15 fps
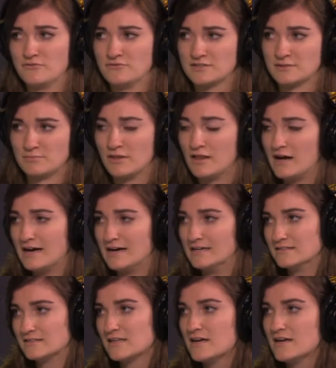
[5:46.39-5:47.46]

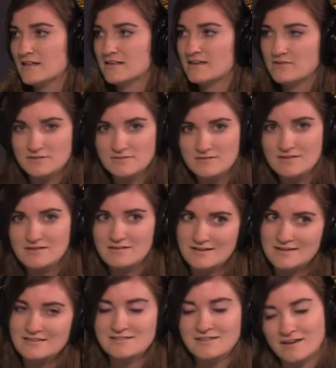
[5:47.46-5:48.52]
supplies he was
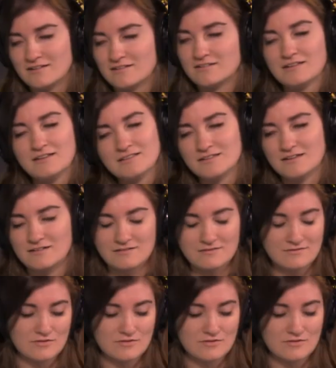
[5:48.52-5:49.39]
he's not a good he's not a